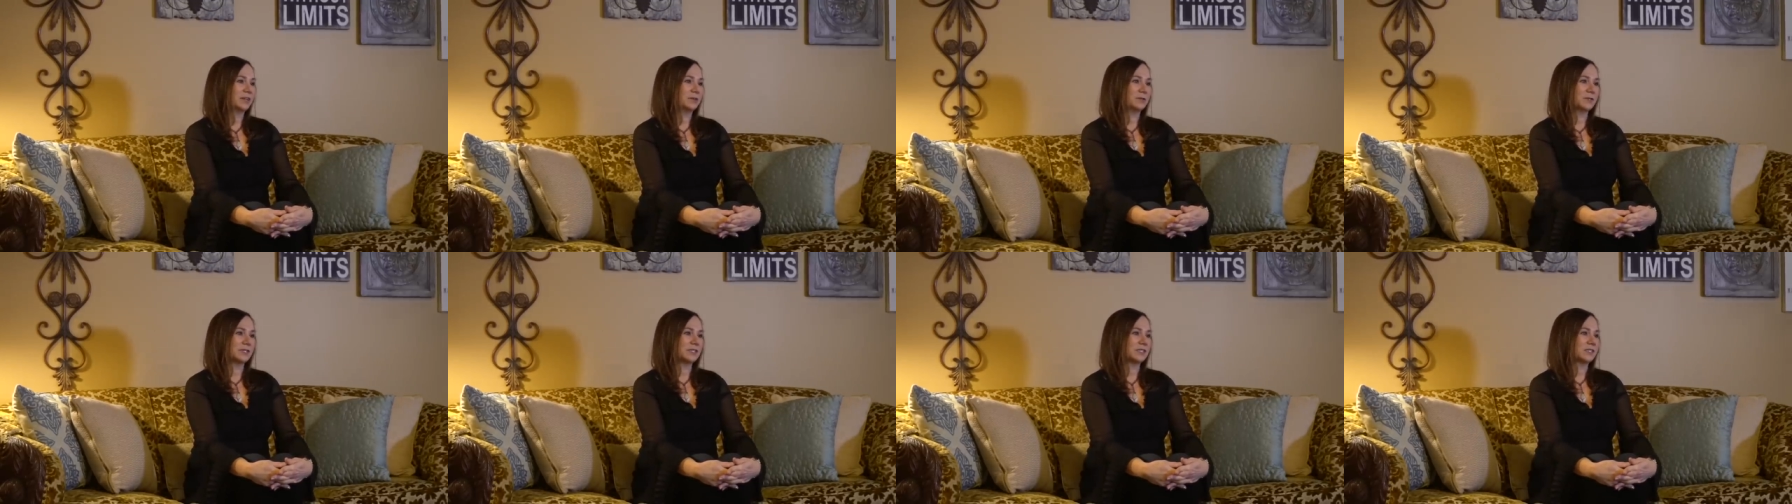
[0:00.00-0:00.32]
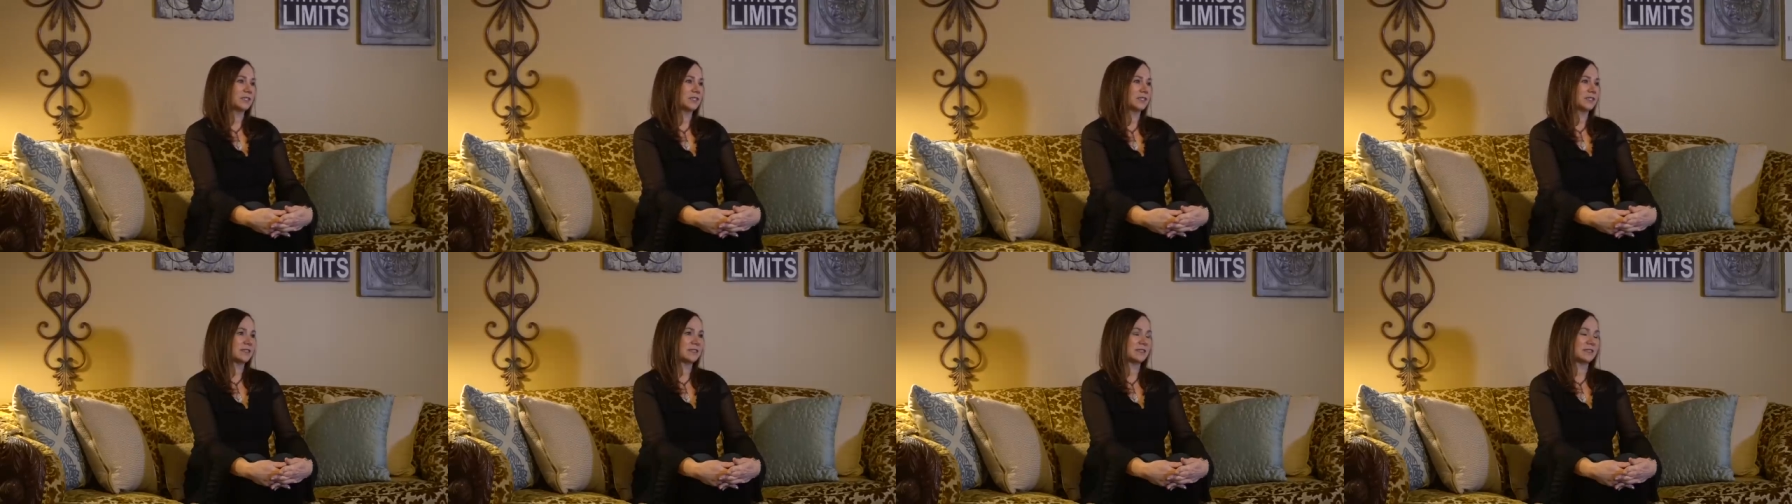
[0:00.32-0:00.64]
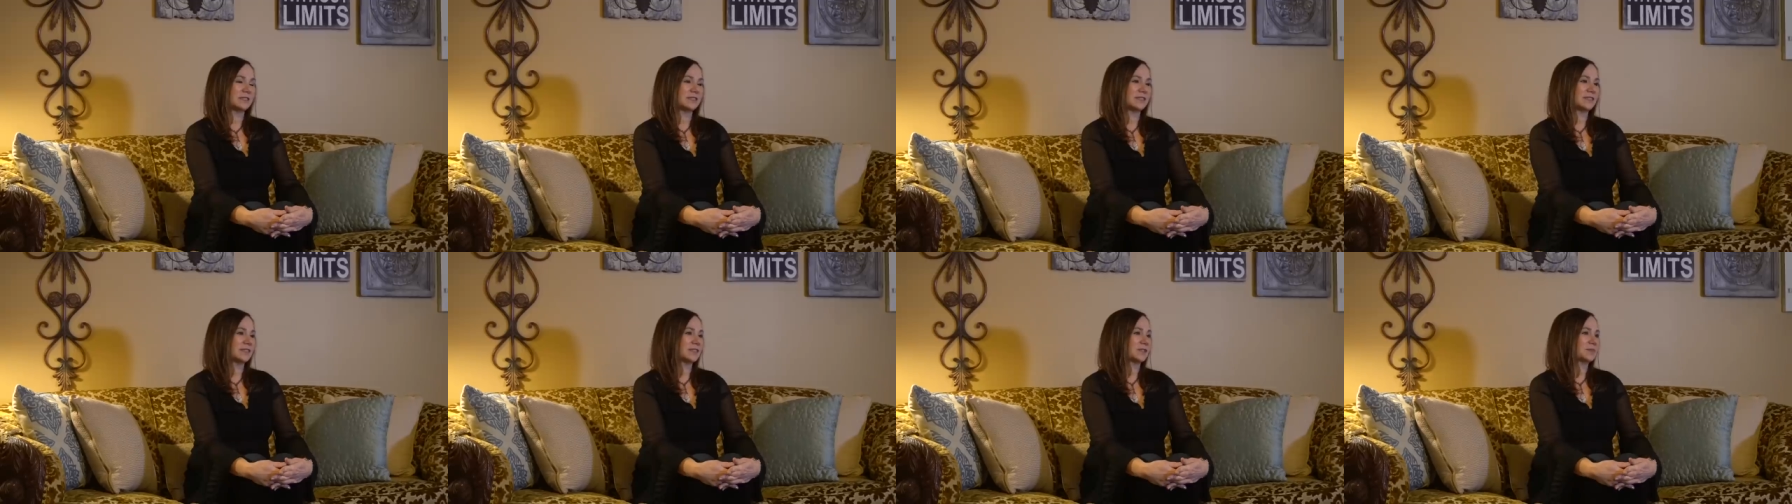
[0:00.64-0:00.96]
it was just
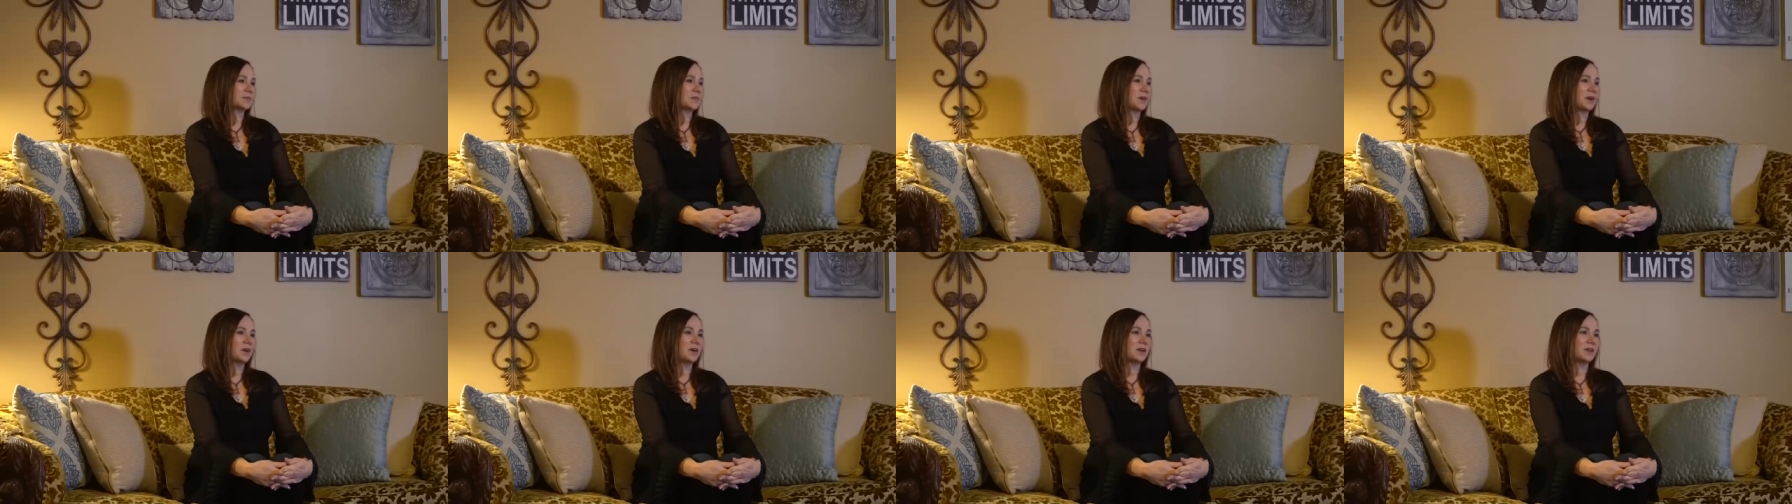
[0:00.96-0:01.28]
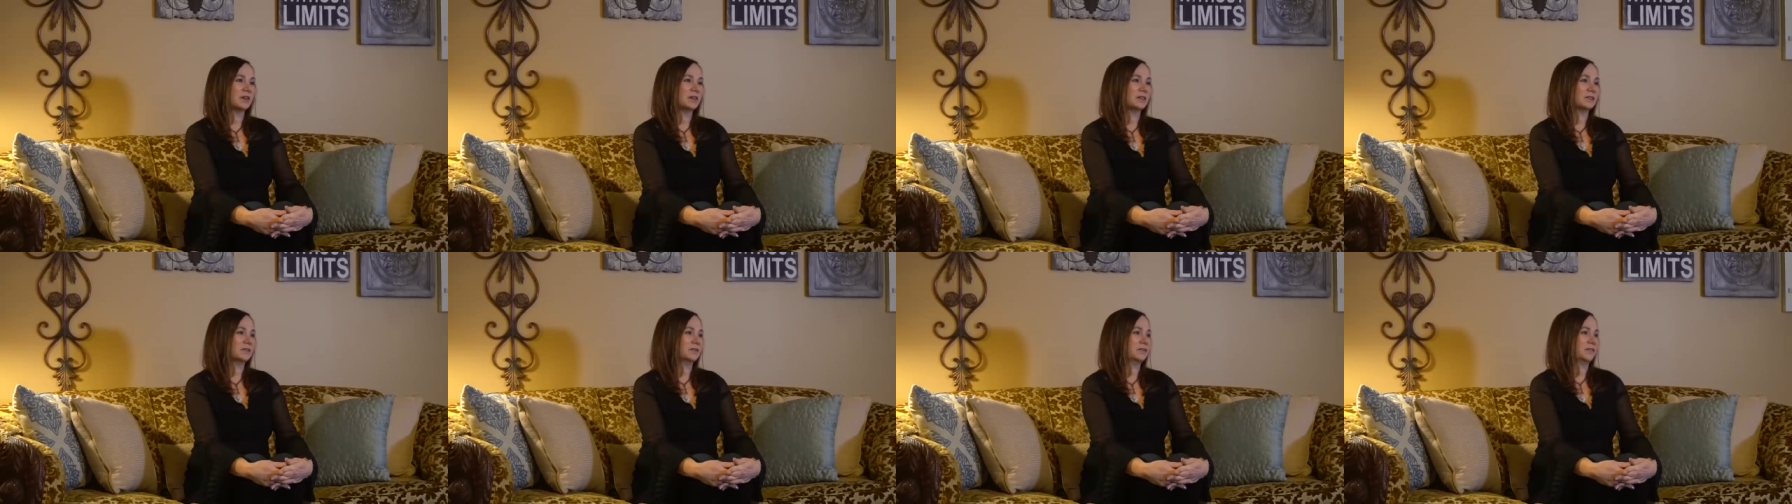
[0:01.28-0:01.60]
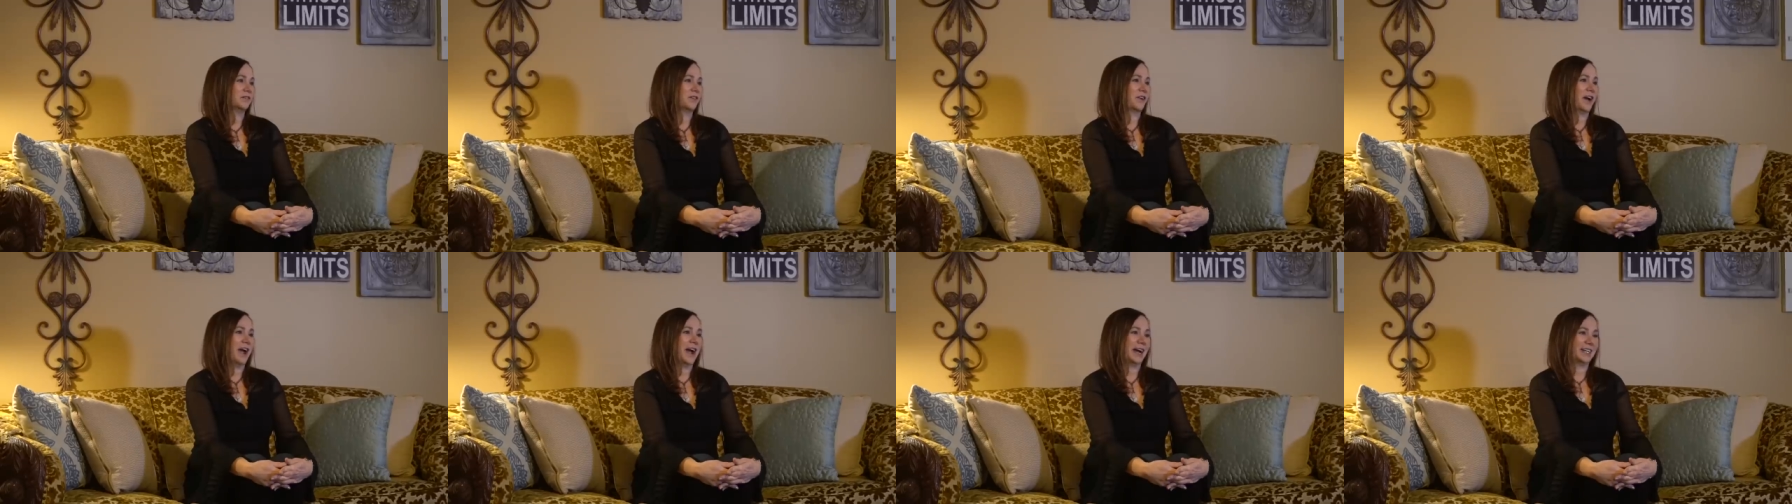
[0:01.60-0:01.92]
a small
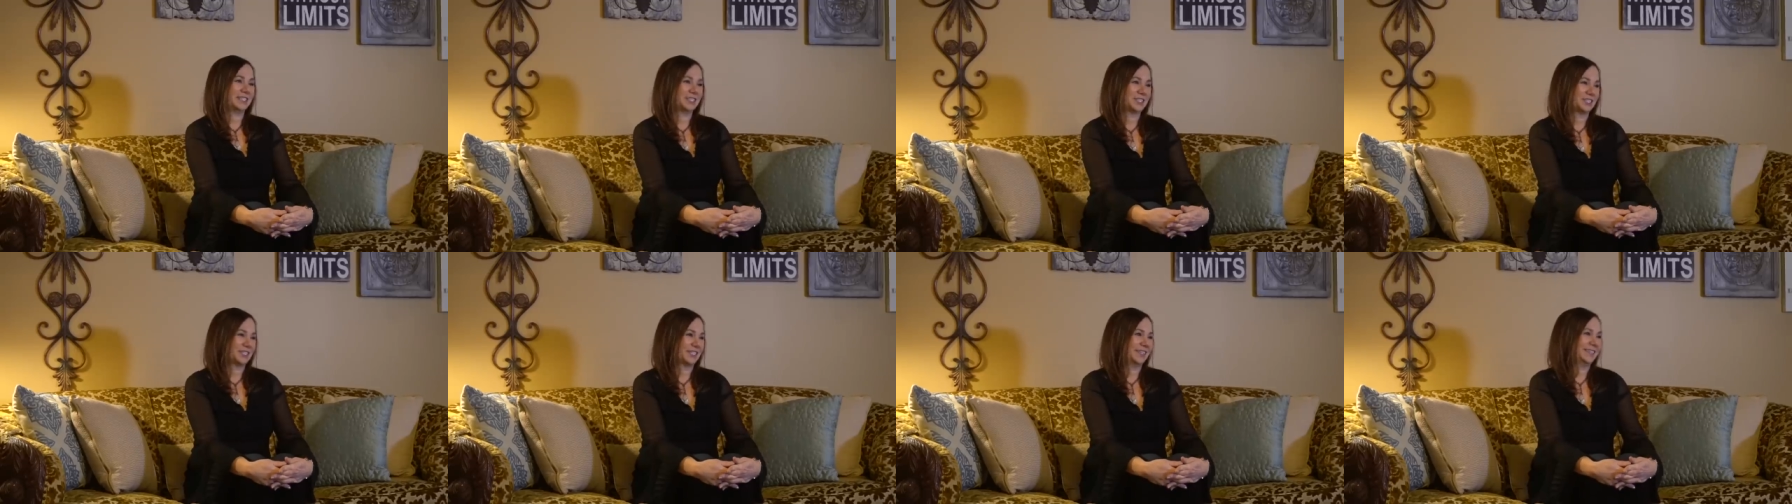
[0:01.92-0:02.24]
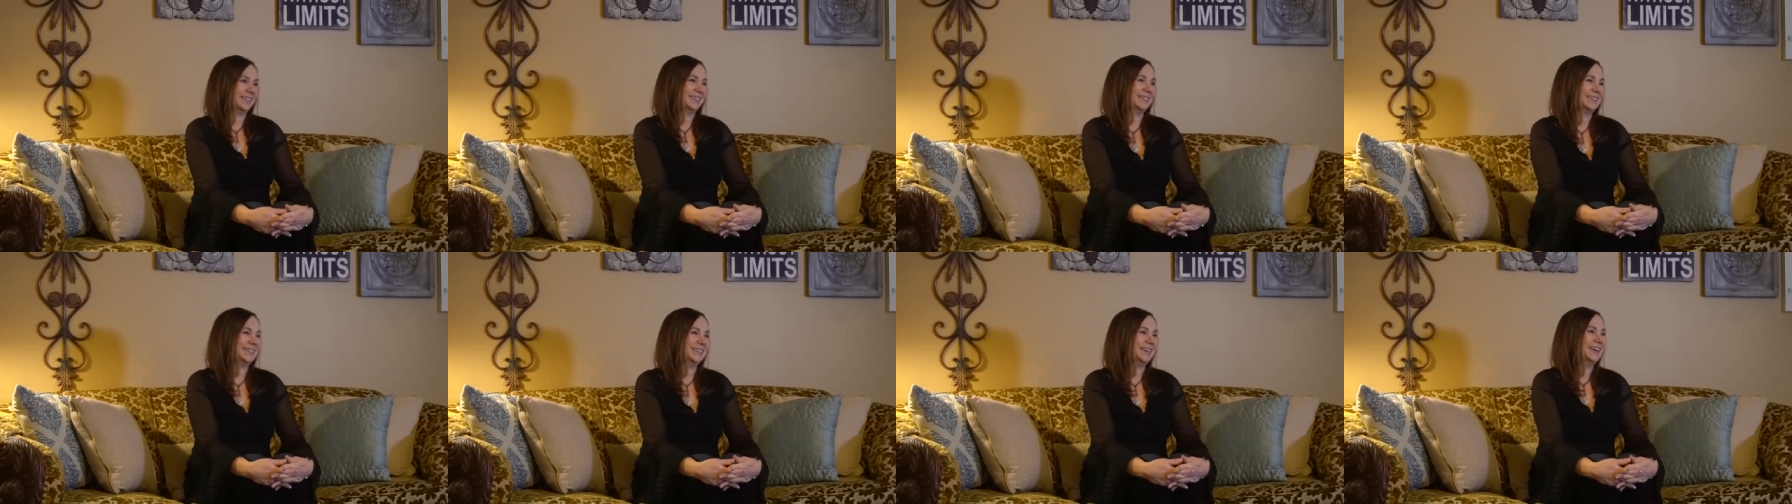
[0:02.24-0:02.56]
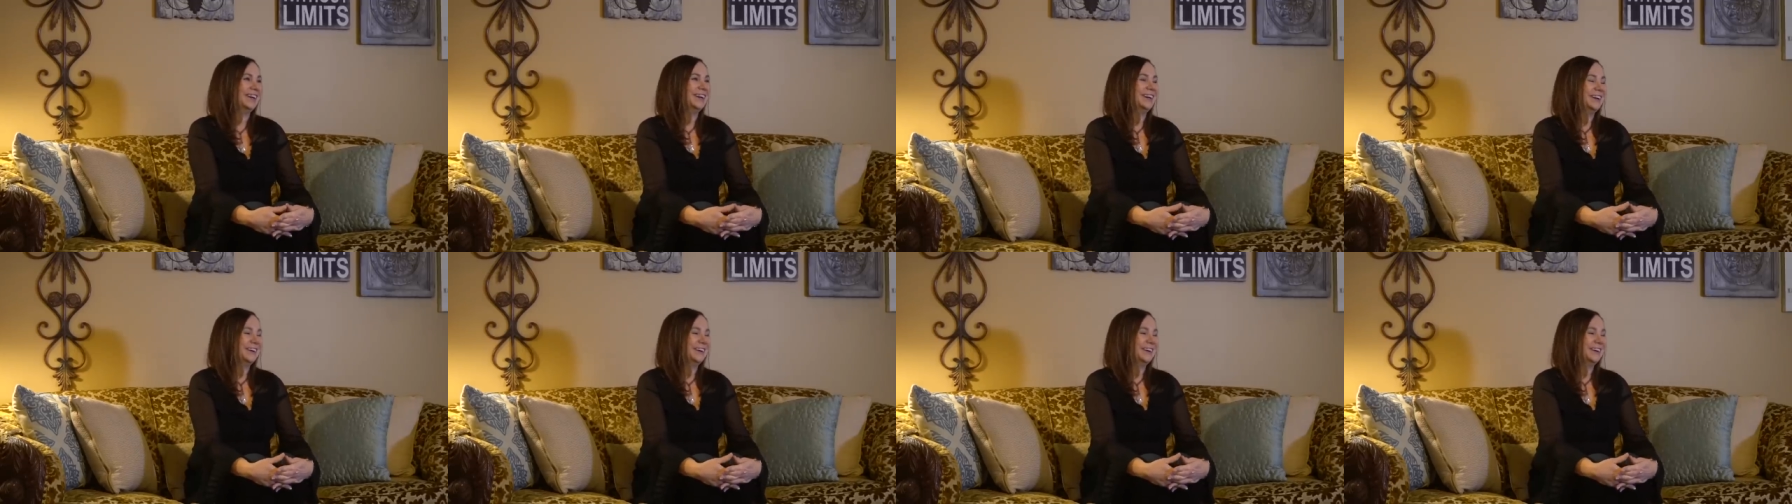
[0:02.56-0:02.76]
fraction